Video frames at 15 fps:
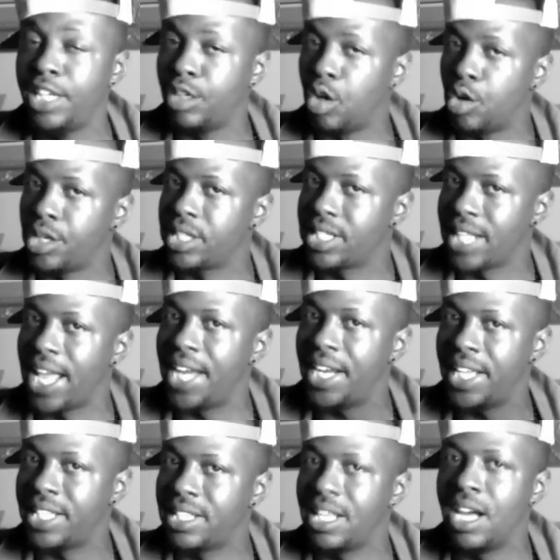noticed
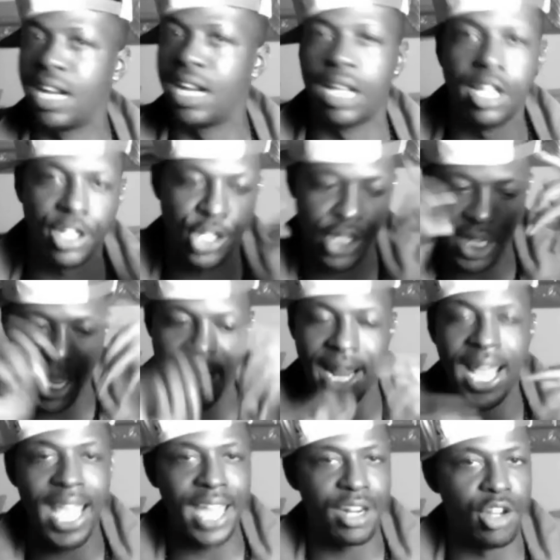that it's her because she got
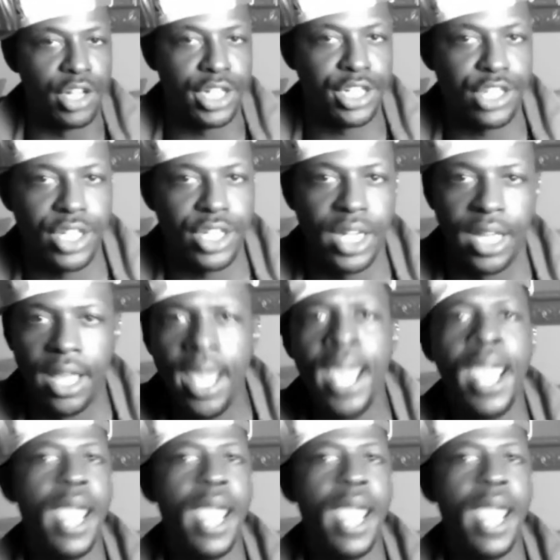a hat on and shit.